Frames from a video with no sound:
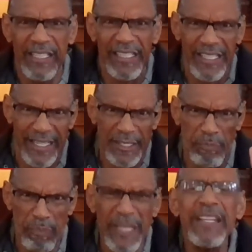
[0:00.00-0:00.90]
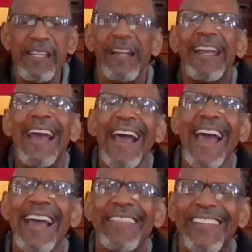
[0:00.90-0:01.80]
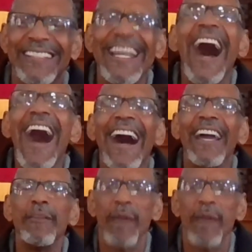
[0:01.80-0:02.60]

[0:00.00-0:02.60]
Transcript: expedient at the time,